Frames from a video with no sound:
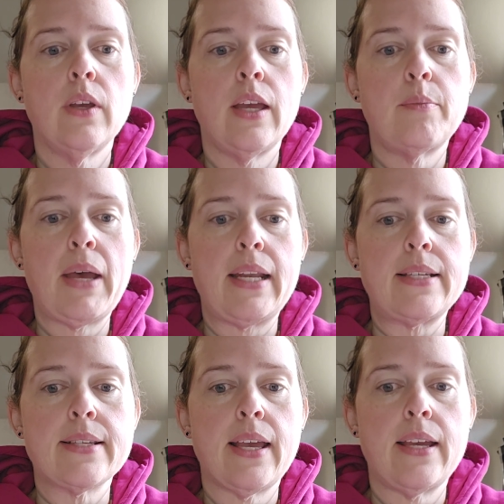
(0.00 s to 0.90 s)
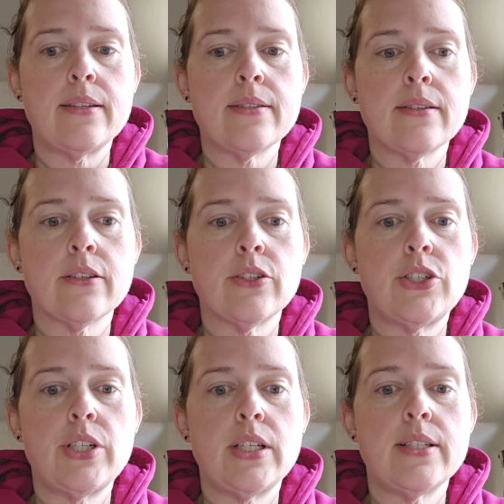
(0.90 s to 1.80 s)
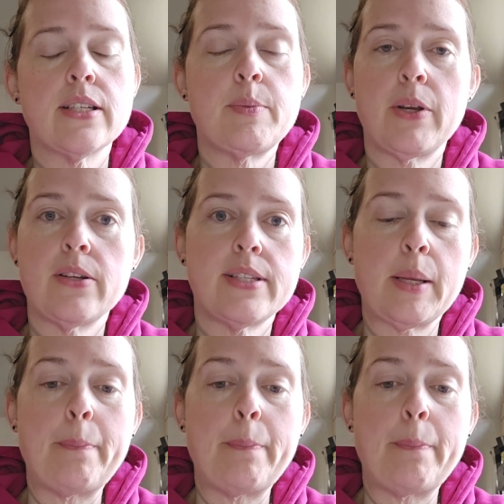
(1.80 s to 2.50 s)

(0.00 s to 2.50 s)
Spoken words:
In Patty's case, she is experiencing